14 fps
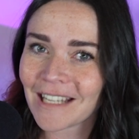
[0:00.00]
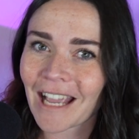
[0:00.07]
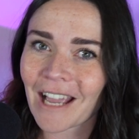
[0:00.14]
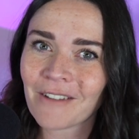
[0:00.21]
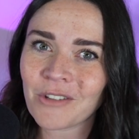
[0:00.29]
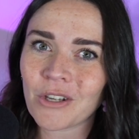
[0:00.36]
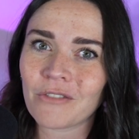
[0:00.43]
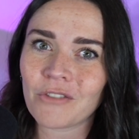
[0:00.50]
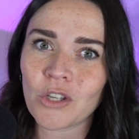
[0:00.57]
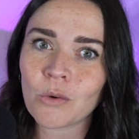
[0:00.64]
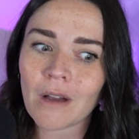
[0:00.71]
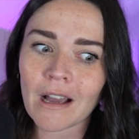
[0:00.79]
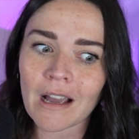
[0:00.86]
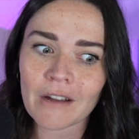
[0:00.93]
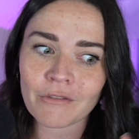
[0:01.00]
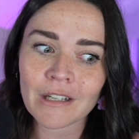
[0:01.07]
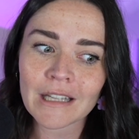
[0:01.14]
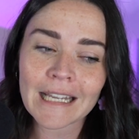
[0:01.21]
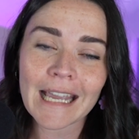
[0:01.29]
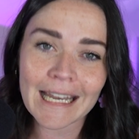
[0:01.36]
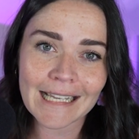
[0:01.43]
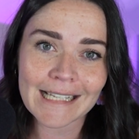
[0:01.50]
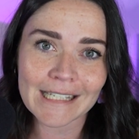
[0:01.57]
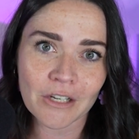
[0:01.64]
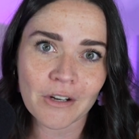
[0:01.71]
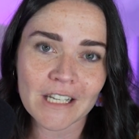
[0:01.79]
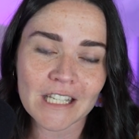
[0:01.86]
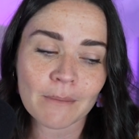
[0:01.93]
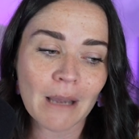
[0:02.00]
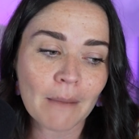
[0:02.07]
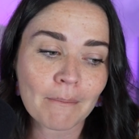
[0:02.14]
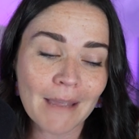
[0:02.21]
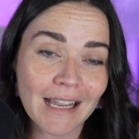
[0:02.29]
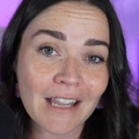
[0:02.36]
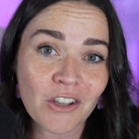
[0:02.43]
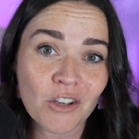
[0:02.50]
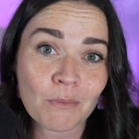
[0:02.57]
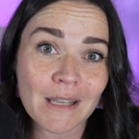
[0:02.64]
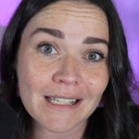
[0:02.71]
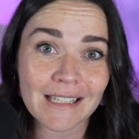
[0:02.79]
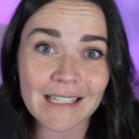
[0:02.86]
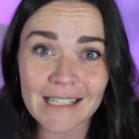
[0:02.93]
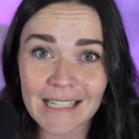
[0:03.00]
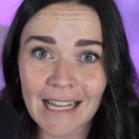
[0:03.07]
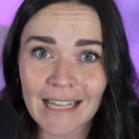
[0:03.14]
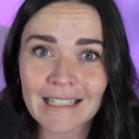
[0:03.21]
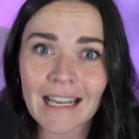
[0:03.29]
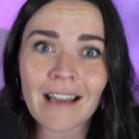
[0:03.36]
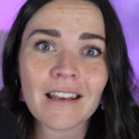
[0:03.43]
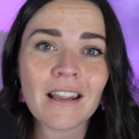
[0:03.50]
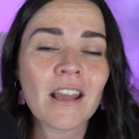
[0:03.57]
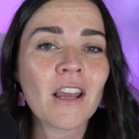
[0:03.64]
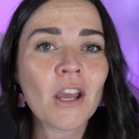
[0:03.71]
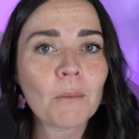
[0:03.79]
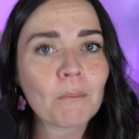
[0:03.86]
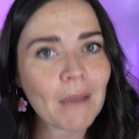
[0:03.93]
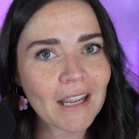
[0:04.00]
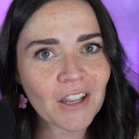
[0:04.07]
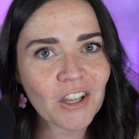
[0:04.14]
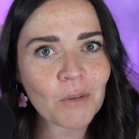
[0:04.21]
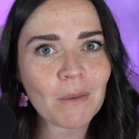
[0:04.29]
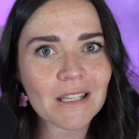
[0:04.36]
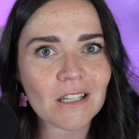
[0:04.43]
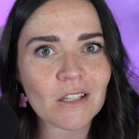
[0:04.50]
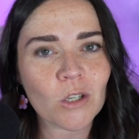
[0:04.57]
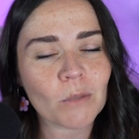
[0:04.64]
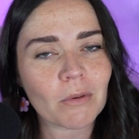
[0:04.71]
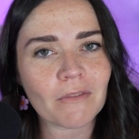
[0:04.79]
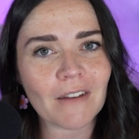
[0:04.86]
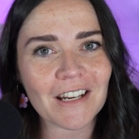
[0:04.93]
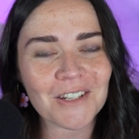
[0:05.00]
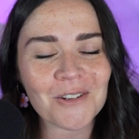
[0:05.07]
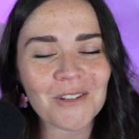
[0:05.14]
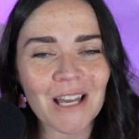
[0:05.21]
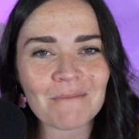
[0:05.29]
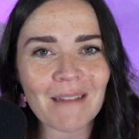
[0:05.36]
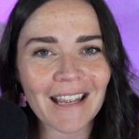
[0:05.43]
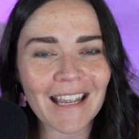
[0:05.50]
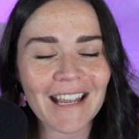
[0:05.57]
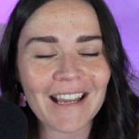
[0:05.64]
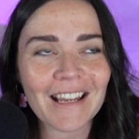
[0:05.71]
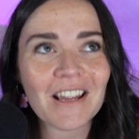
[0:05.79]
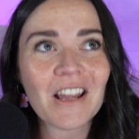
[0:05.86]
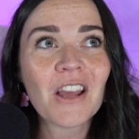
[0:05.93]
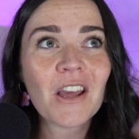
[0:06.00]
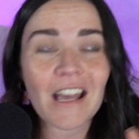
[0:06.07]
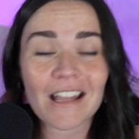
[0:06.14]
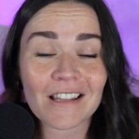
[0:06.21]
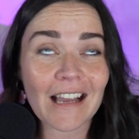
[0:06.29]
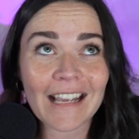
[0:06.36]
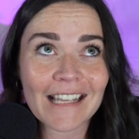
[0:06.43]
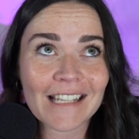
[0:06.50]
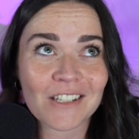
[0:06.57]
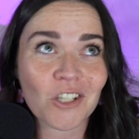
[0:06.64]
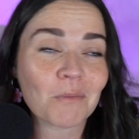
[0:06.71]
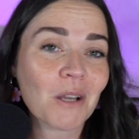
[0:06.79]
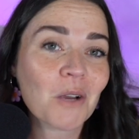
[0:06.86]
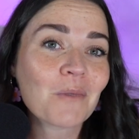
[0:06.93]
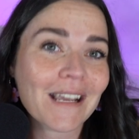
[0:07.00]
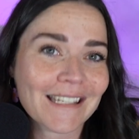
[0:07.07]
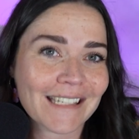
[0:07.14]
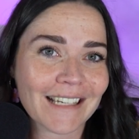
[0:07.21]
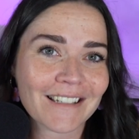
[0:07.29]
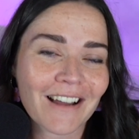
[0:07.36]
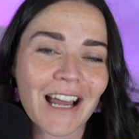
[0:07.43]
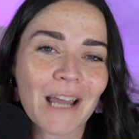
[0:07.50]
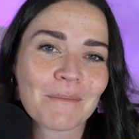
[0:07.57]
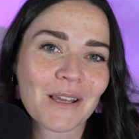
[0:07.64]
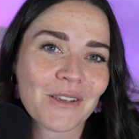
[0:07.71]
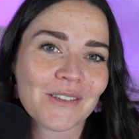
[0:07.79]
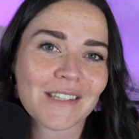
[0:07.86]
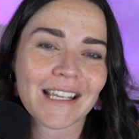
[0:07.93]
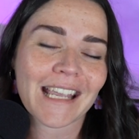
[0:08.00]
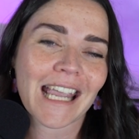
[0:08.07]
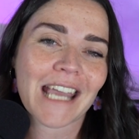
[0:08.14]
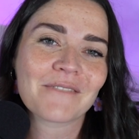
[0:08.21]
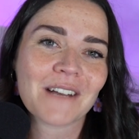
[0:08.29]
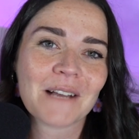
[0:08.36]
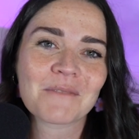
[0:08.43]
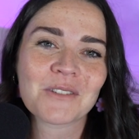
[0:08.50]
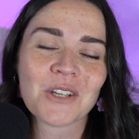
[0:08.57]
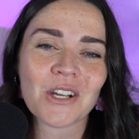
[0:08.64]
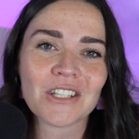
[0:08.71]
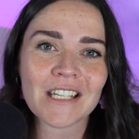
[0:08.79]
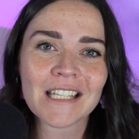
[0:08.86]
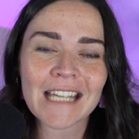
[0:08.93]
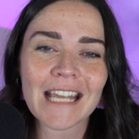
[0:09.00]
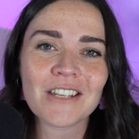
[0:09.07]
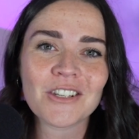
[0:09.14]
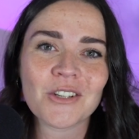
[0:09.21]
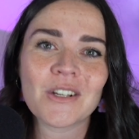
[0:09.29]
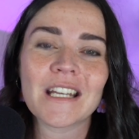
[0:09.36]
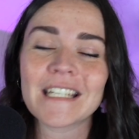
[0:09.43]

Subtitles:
to have you if you are really getting serious about making your business stand out, making your business look professional and making, and I guess stopping wasting time at using Canva. So just head to